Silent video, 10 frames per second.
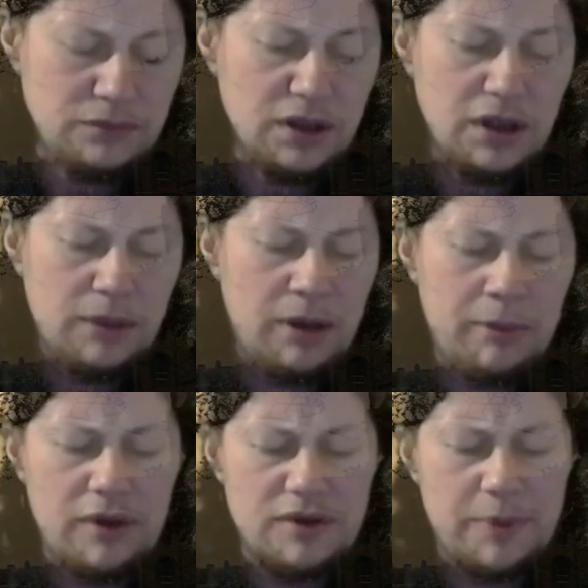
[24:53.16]
My
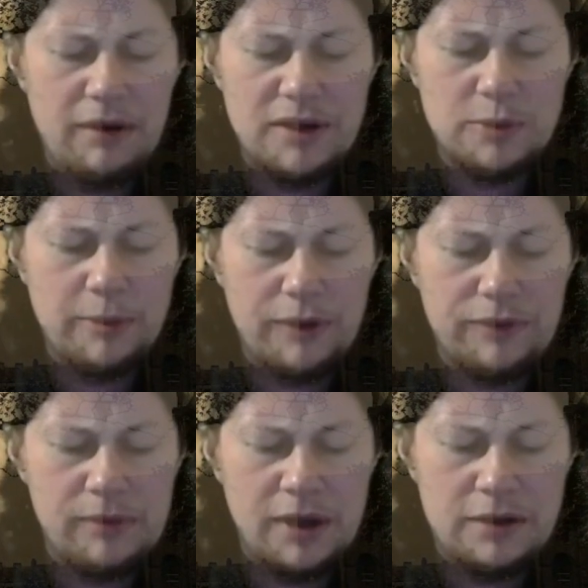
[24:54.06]
mother's parents were both
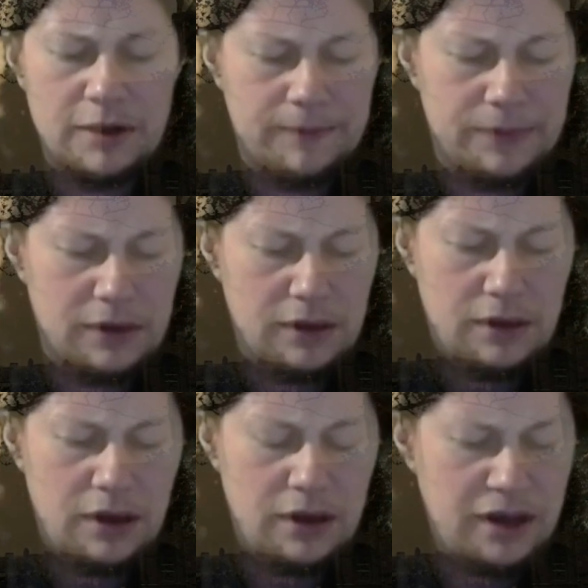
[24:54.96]
from London.
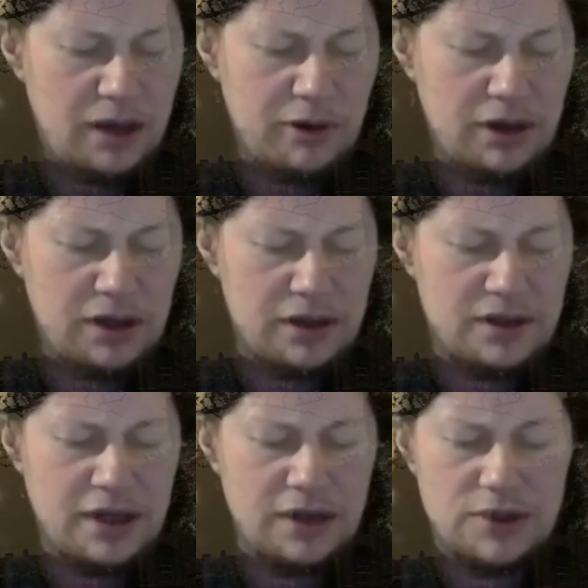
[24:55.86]
They emigrated to the
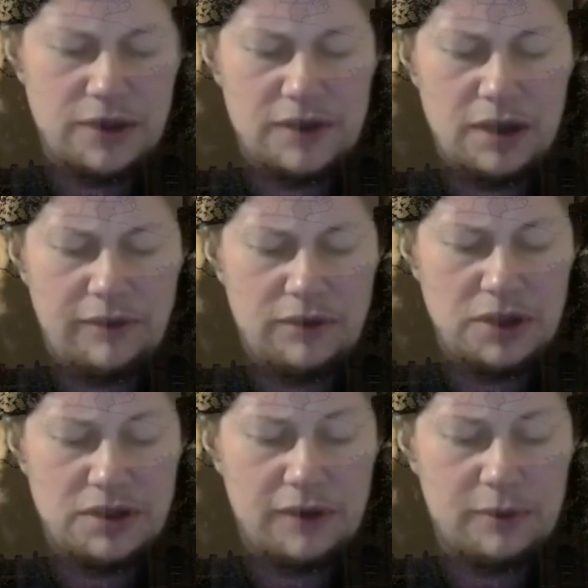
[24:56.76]
States
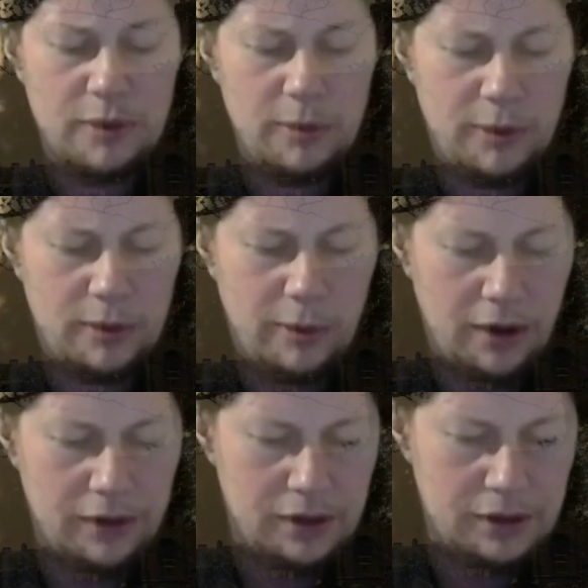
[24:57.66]
just after World War One.